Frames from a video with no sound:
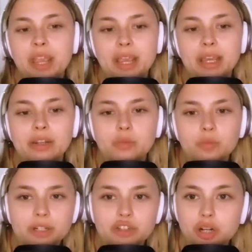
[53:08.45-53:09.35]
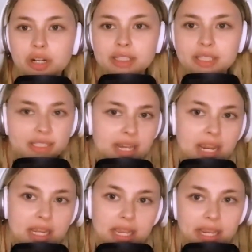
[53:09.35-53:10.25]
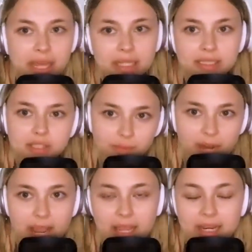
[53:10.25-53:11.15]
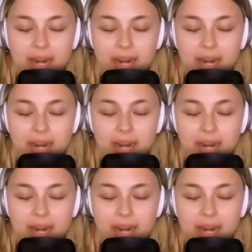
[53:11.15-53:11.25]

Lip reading: And Richard is the snake and Kelly is the rat.